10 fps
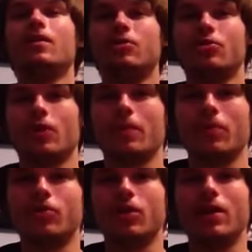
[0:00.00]

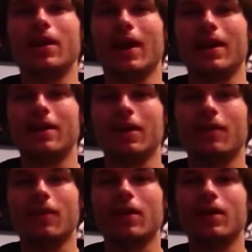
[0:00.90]
Triple G, Gennady
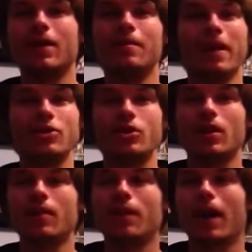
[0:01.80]
Golovkin. He mentioned
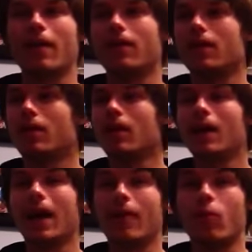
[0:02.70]
him, and I think
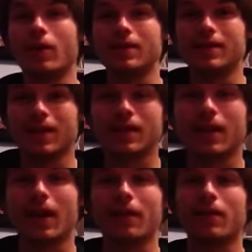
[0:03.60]
at 160,
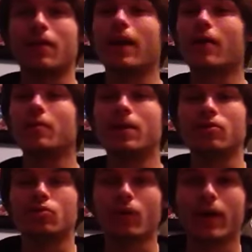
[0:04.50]
and I think that would be a
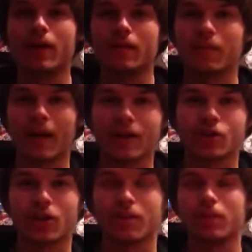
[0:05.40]
great
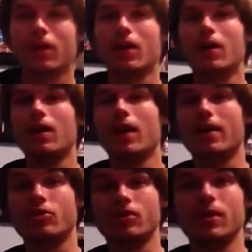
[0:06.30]
matchup,
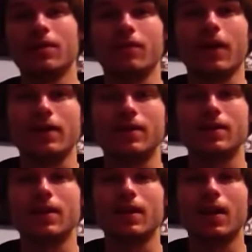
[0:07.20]
interesting fight to
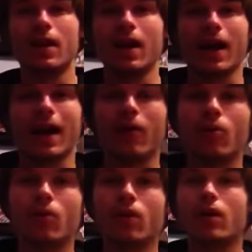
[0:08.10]
see
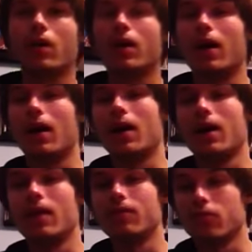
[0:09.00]
how uh,
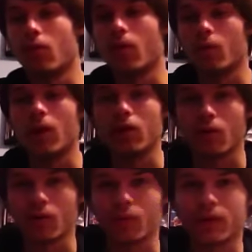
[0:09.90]
if Lara what
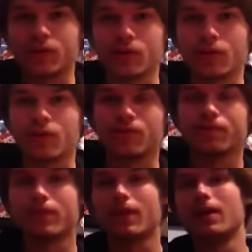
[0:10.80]
Lara would do
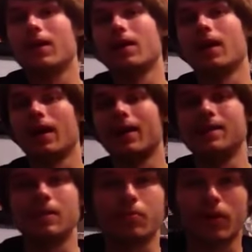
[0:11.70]

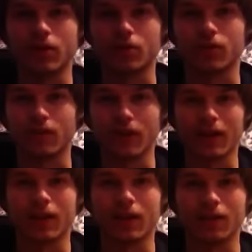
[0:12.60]
against the pressure of
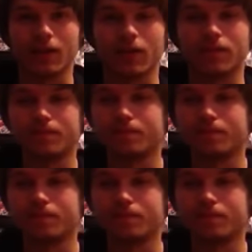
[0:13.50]
Gennady Golovkin,